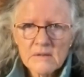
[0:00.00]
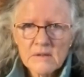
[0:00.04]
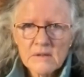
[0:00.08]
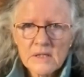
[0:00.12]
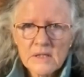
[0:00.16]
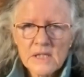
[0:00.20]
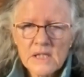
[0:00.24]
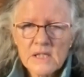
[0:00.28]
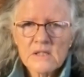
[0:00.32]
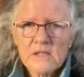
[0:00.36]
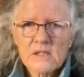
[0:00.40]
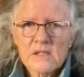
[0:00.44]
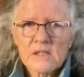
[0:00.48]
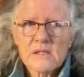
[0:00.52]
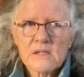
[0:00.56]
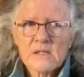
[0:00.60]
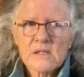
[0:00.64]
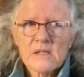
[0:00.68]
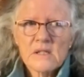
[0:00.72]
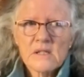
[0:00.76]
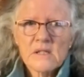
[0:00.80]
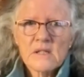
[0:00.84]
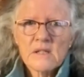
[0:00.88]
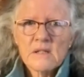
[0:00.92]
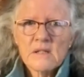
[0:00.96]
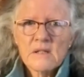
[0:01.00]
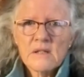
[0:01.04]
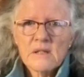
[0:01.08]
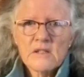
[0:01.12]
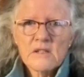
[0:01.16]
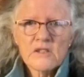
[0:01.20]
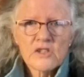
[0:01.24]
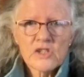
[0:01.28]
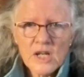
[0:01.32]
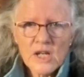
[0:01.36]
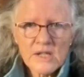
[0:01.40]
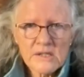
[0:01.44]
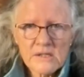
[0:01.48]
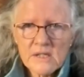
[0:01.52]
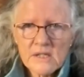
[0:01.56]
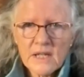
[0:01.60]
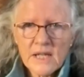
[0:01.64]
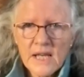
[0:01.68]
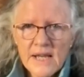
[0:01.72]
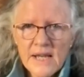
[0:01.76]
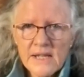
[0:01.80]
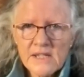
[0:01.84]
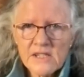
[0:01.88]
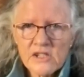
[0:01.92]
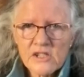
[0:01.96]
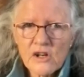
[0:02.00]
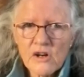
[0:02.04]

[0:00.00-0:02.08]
It's just a case